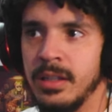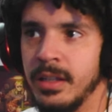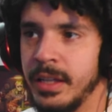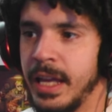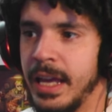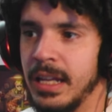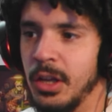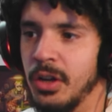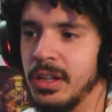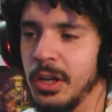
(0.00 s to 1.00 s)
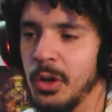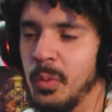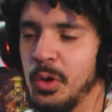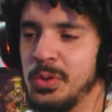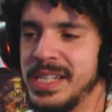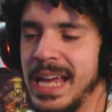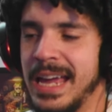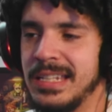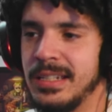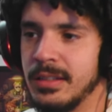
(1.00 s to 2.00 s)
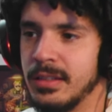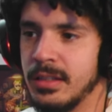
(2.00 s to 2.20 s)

Yeah, a little woozy, ain't you?